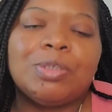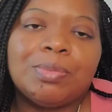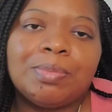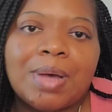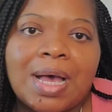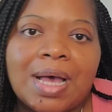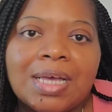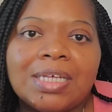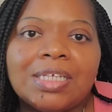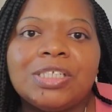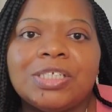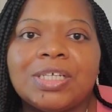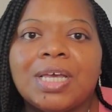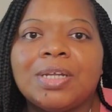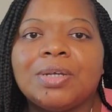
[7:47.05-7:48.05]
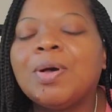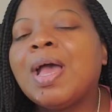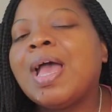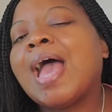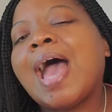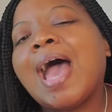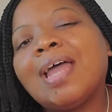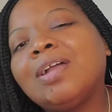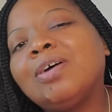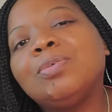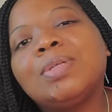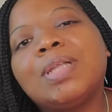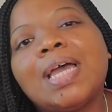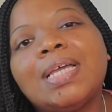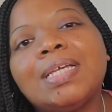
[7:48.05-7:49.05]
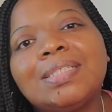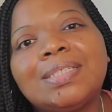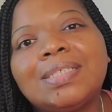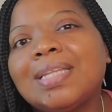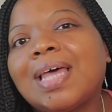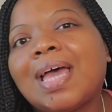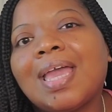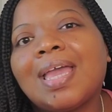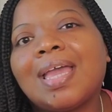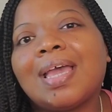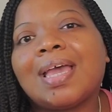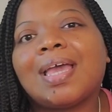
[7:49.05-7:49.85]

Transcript: to my channel, I don't like to like